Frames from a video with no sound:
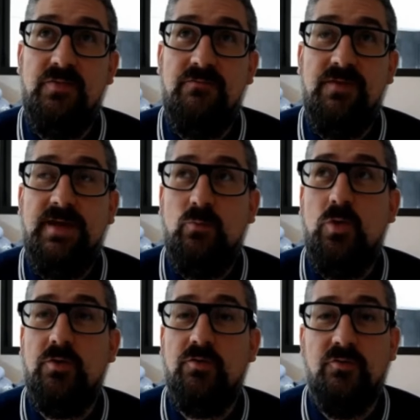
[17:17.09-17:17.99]
the Fed
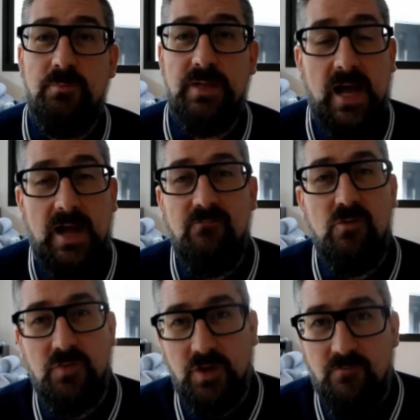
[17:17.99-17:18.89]
works on behalf
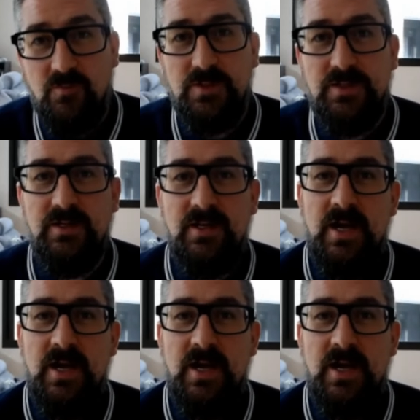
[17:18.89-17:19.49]
of the government.